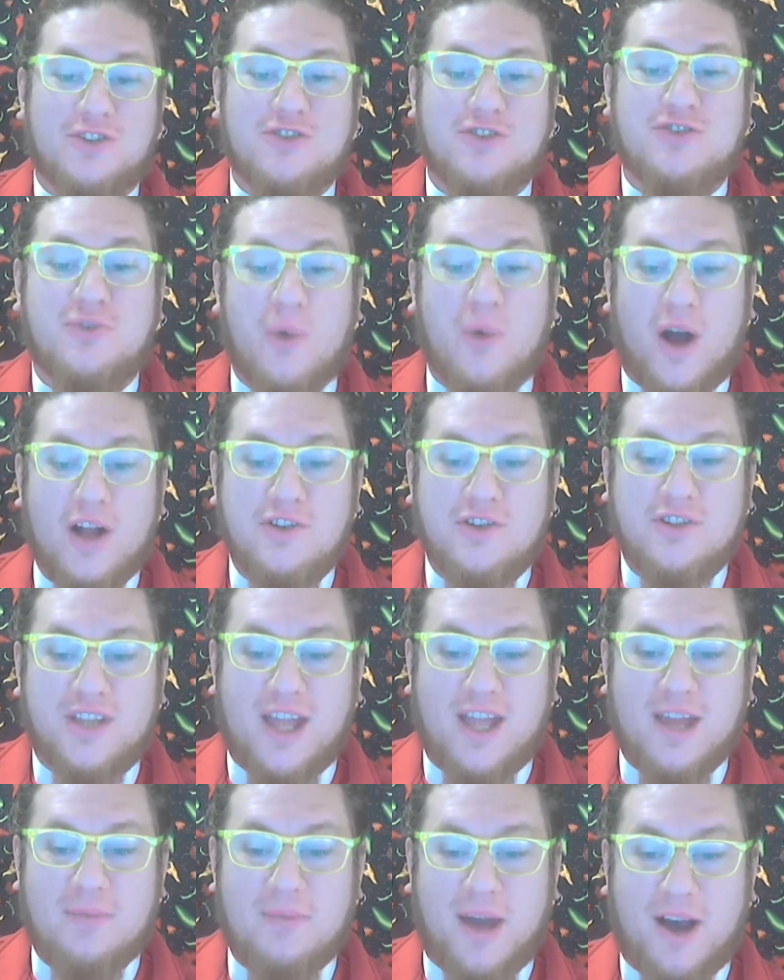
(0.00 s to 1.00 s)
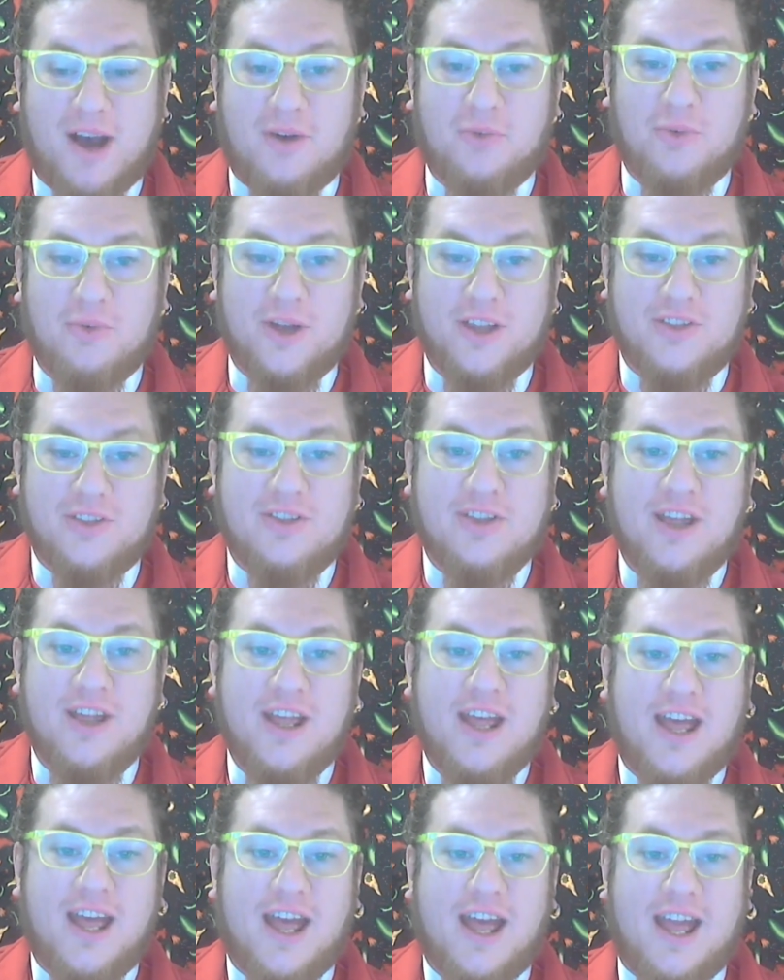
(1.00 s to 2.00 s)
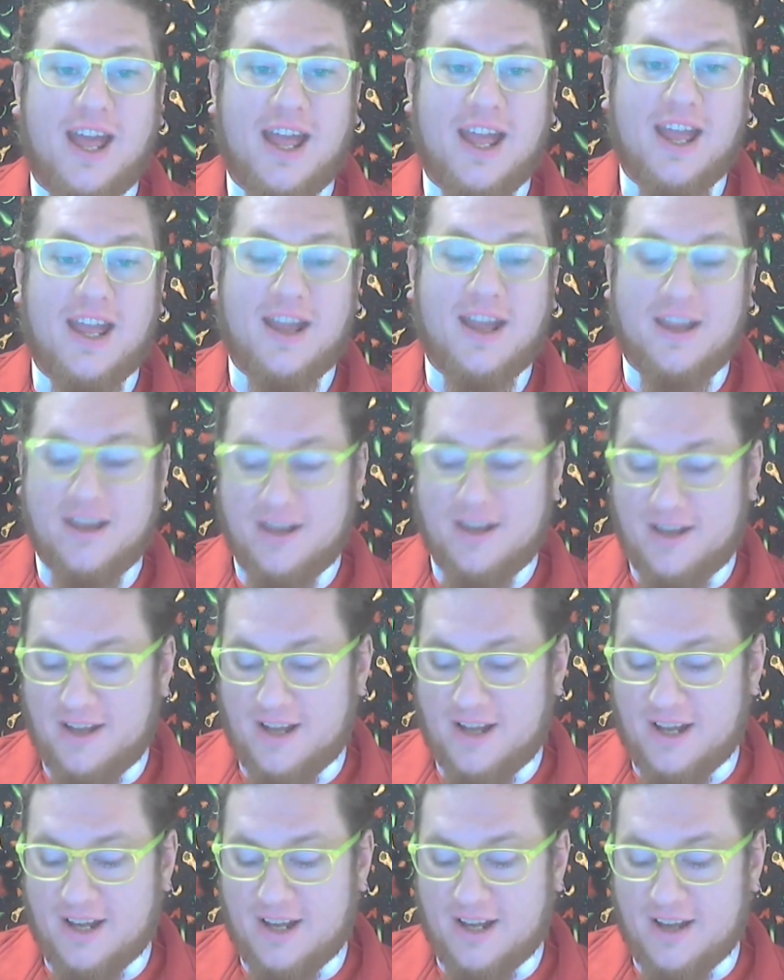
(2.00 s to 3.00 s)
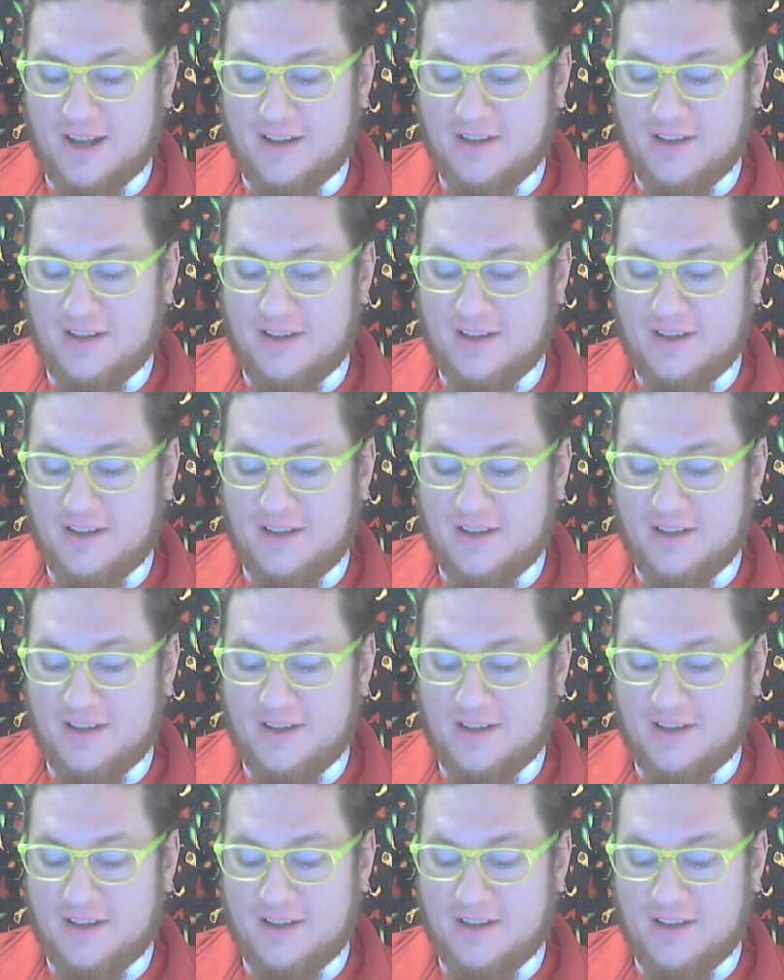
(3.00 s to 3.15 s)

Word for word: Squatch came out with a uh,